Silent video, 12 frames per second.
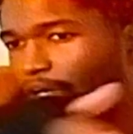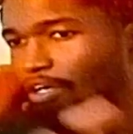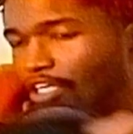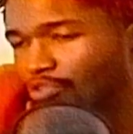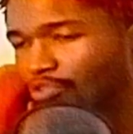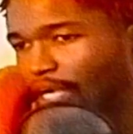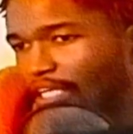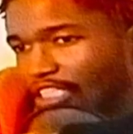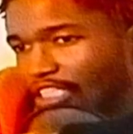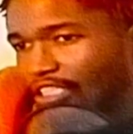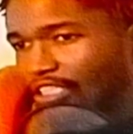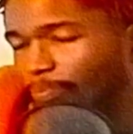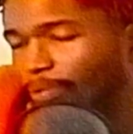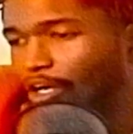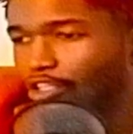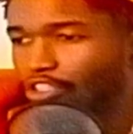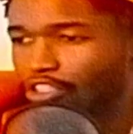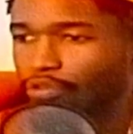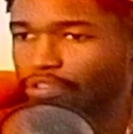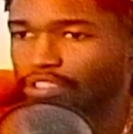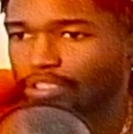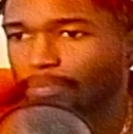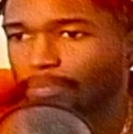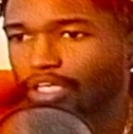It's right next to DePaul, so it's some
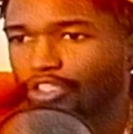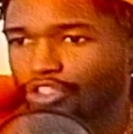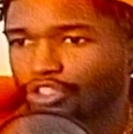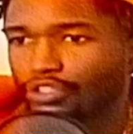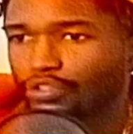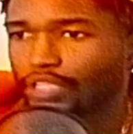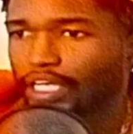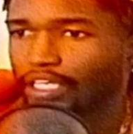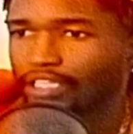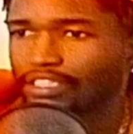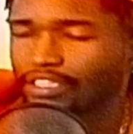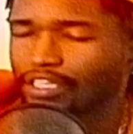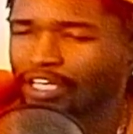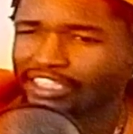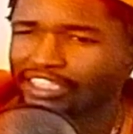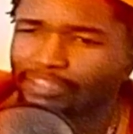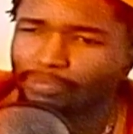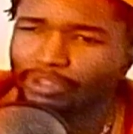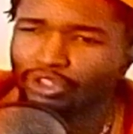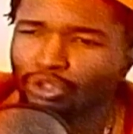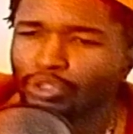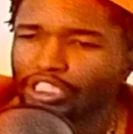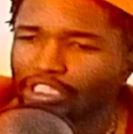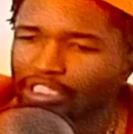other some
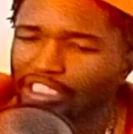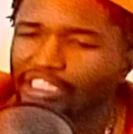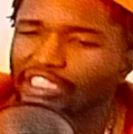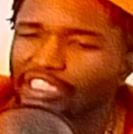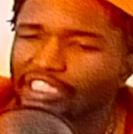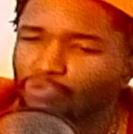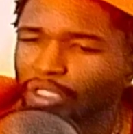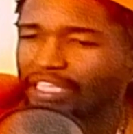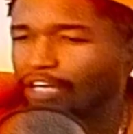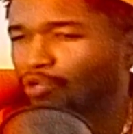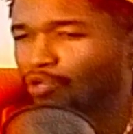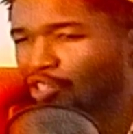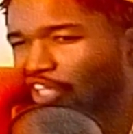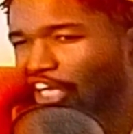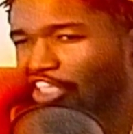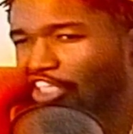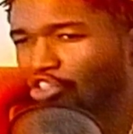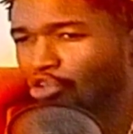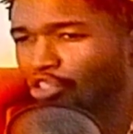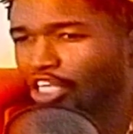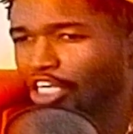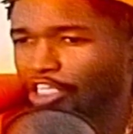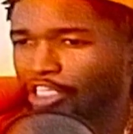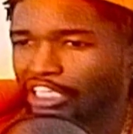studious looking women that were like, you know,
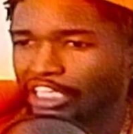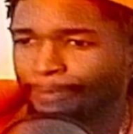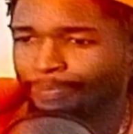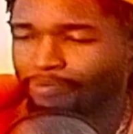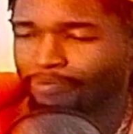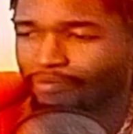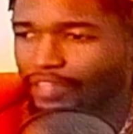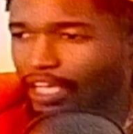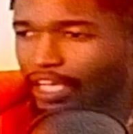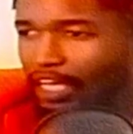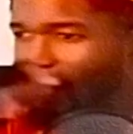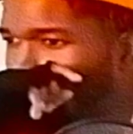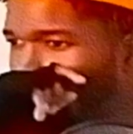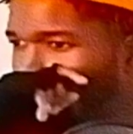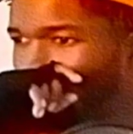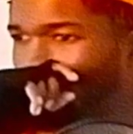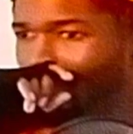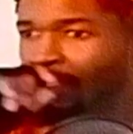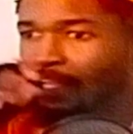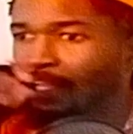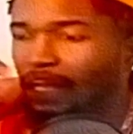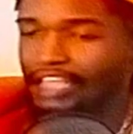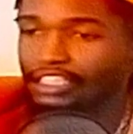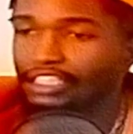younger. And then I
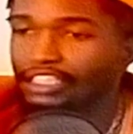saw